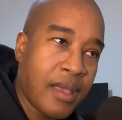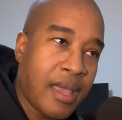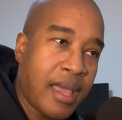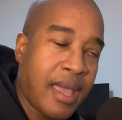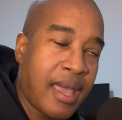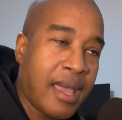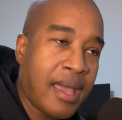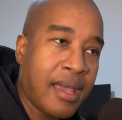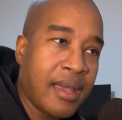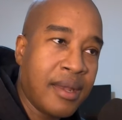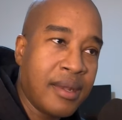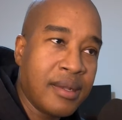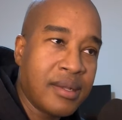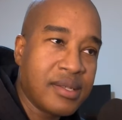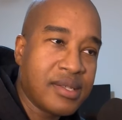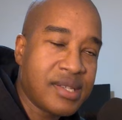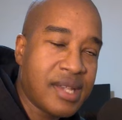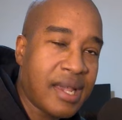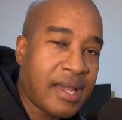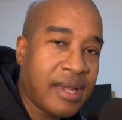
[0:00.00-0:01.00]
And
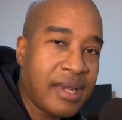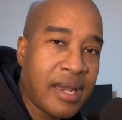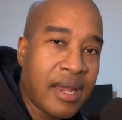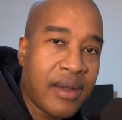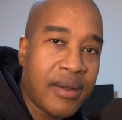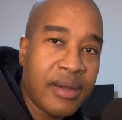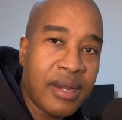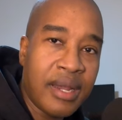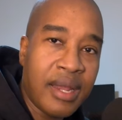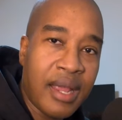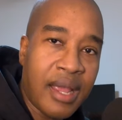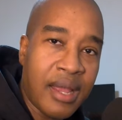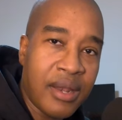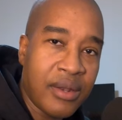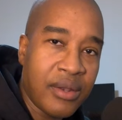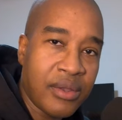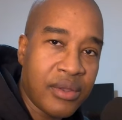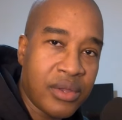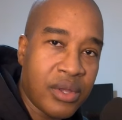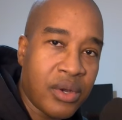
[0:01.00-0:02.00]
secondary
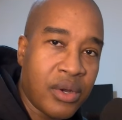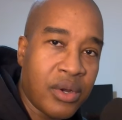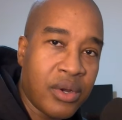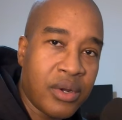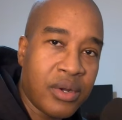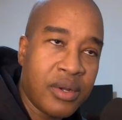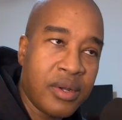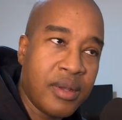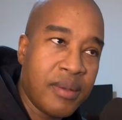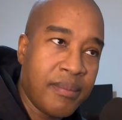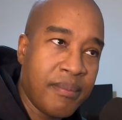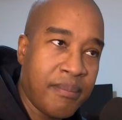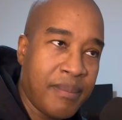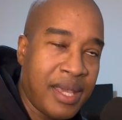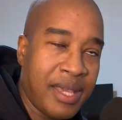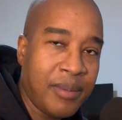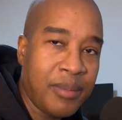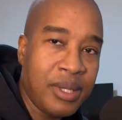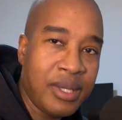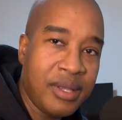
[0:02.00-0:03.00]
and third,
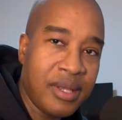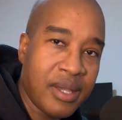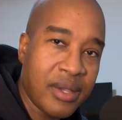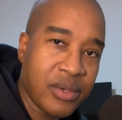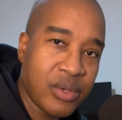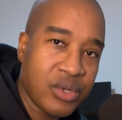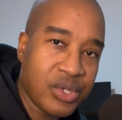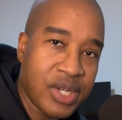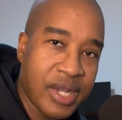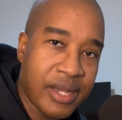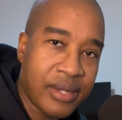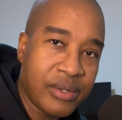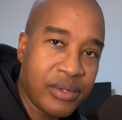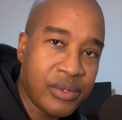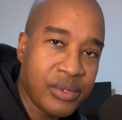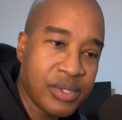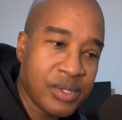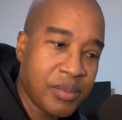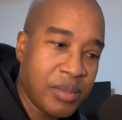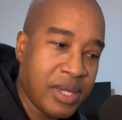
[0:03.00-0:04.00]
maybe the other
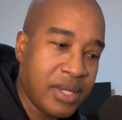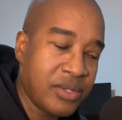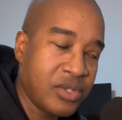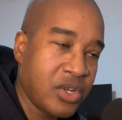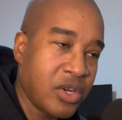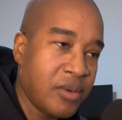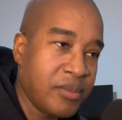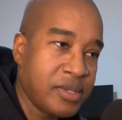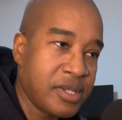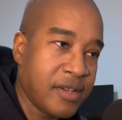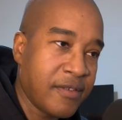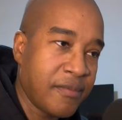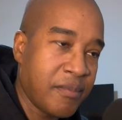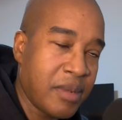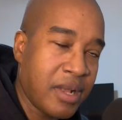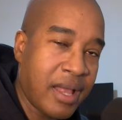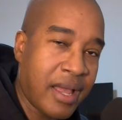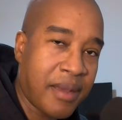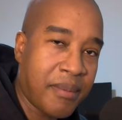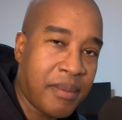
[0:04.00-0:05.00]
channels. But in terms of
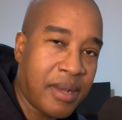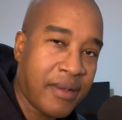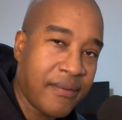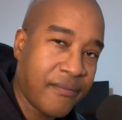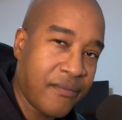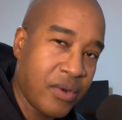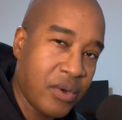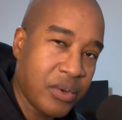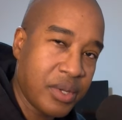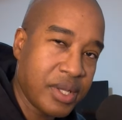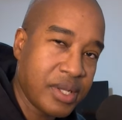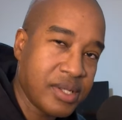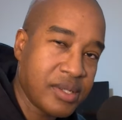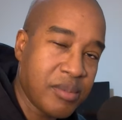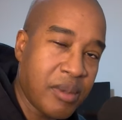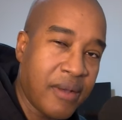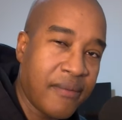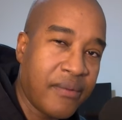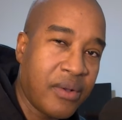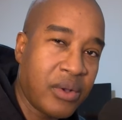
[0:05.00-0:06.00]
like my focus,
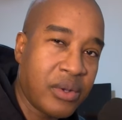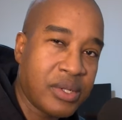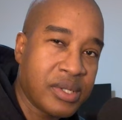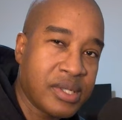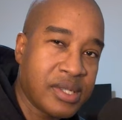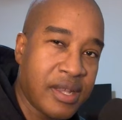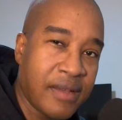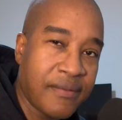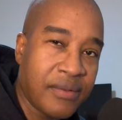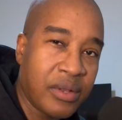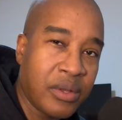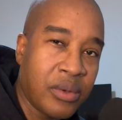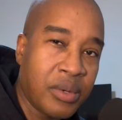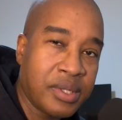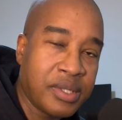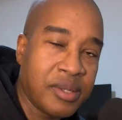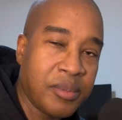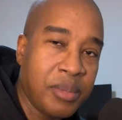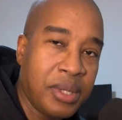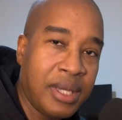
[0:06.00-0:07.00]
my focus is definitely
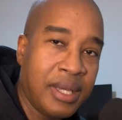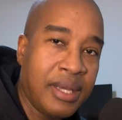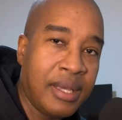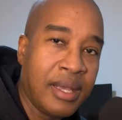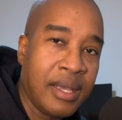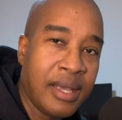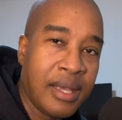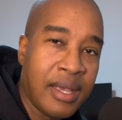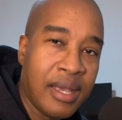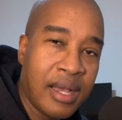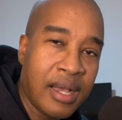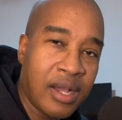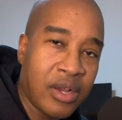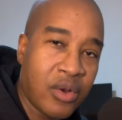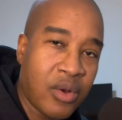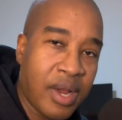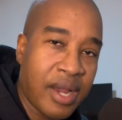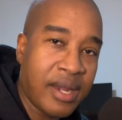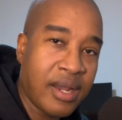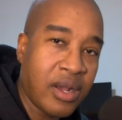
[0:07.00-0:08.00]
going to be uh,
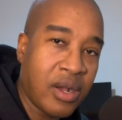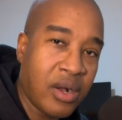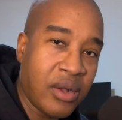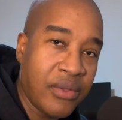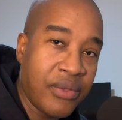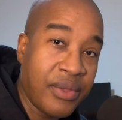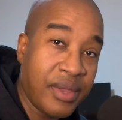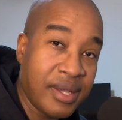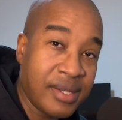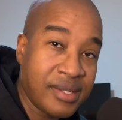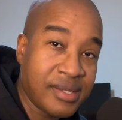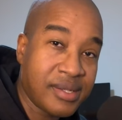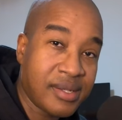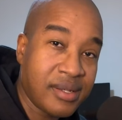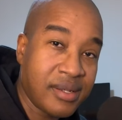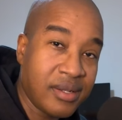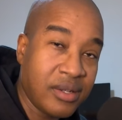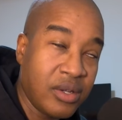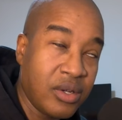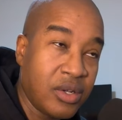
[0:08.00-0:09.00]
creating on this,
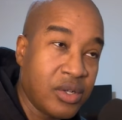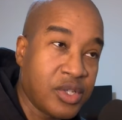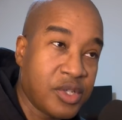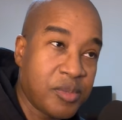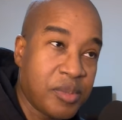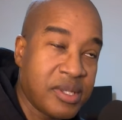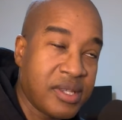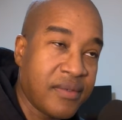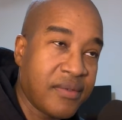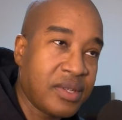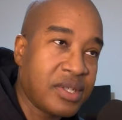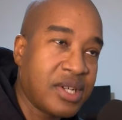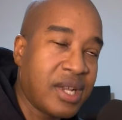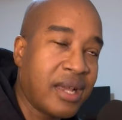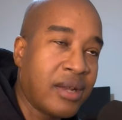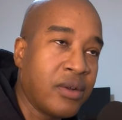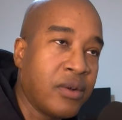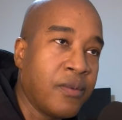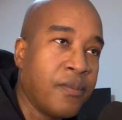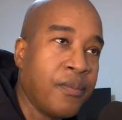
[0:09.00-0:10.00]
you know, specific
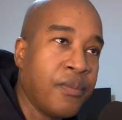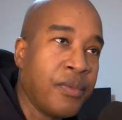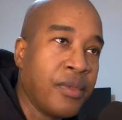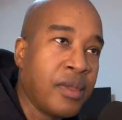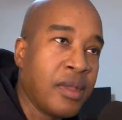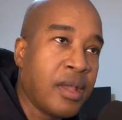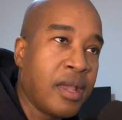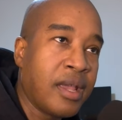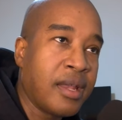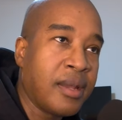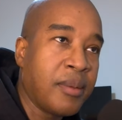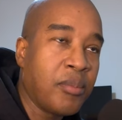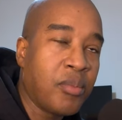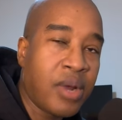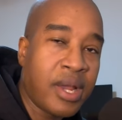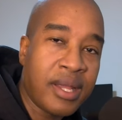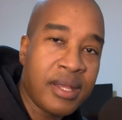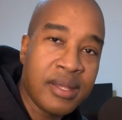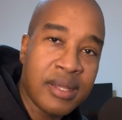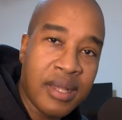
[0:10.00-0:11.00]
channel and then
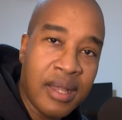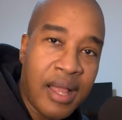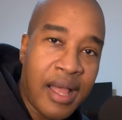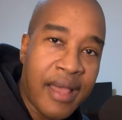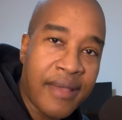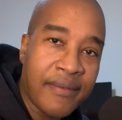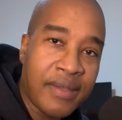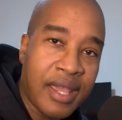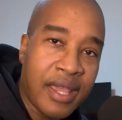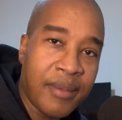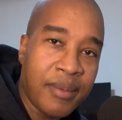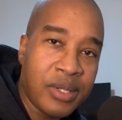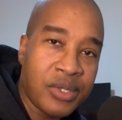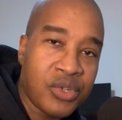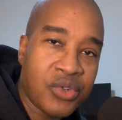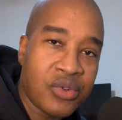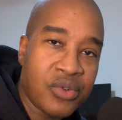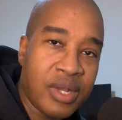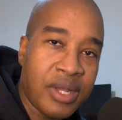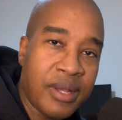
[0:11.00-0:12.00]
bringing the live gaming
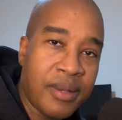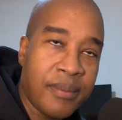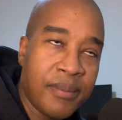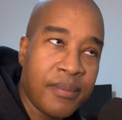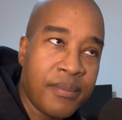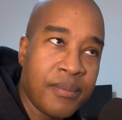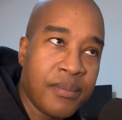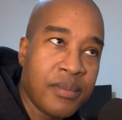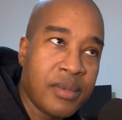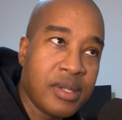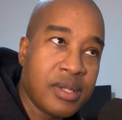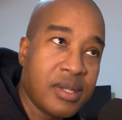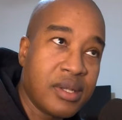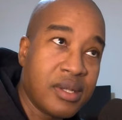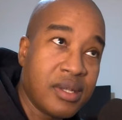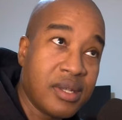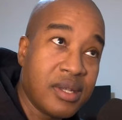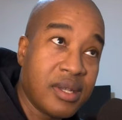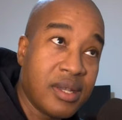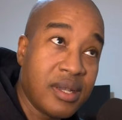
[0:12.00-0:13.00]
stream
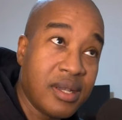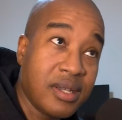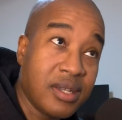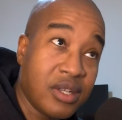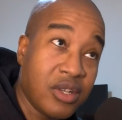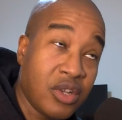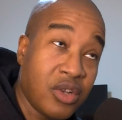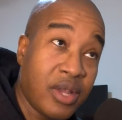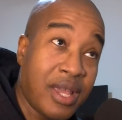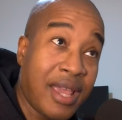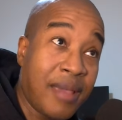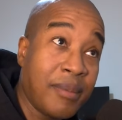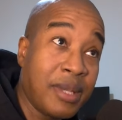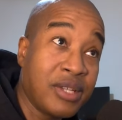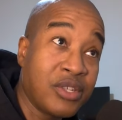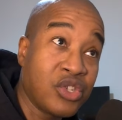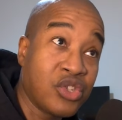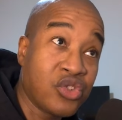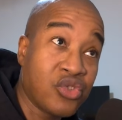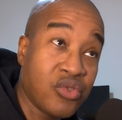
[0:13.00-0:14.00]

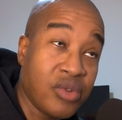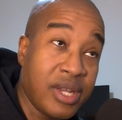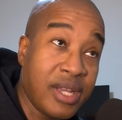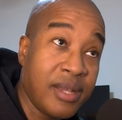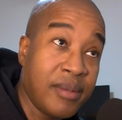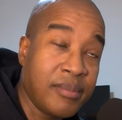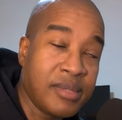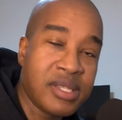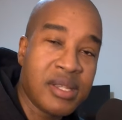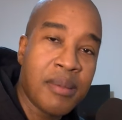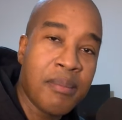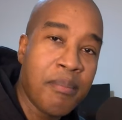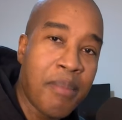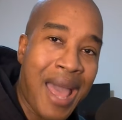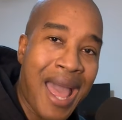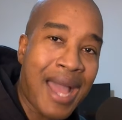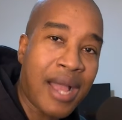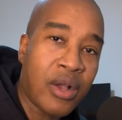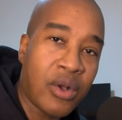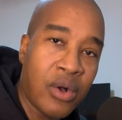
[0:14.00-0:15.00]
gaming streams
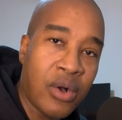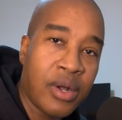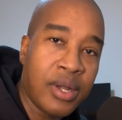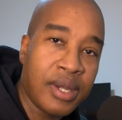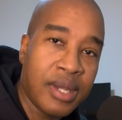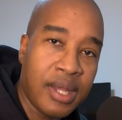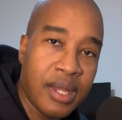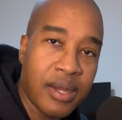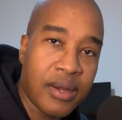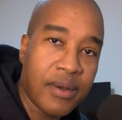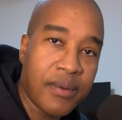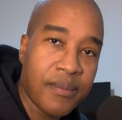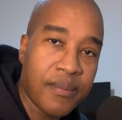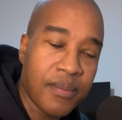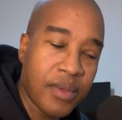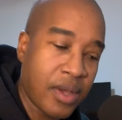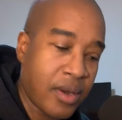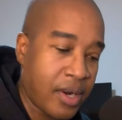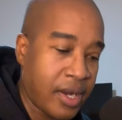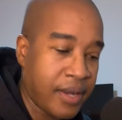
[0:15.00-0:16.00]
back on here.
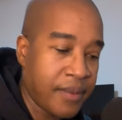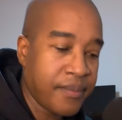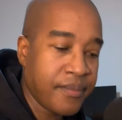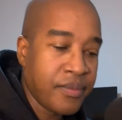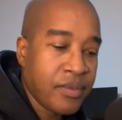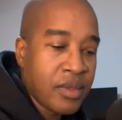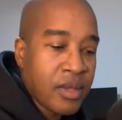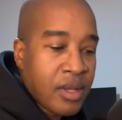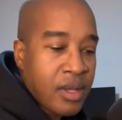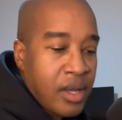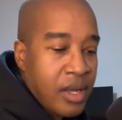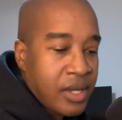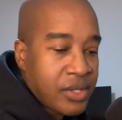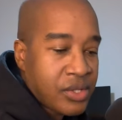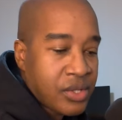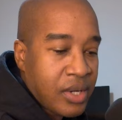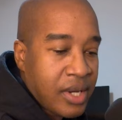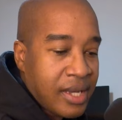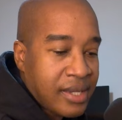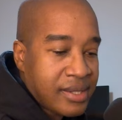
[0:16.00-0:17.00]
All right. Uh,
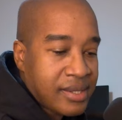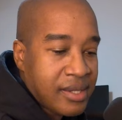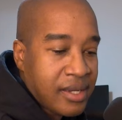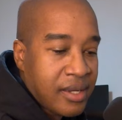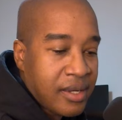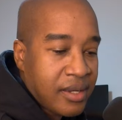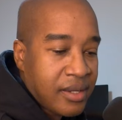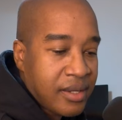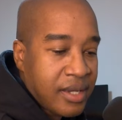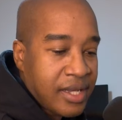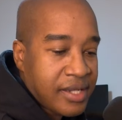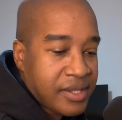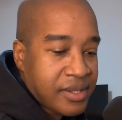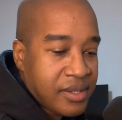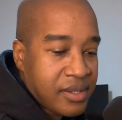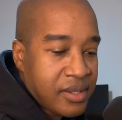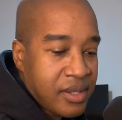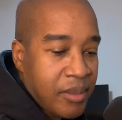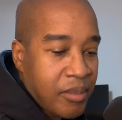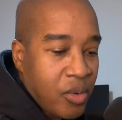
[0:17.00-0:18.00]
so that's uh, that's
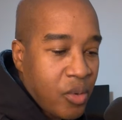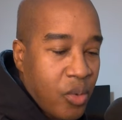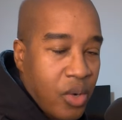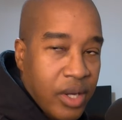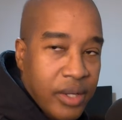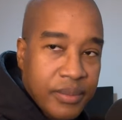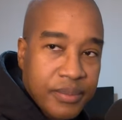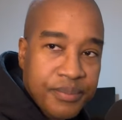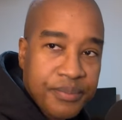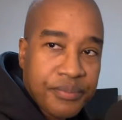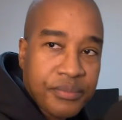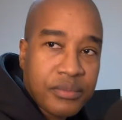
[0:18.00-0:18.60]
number one.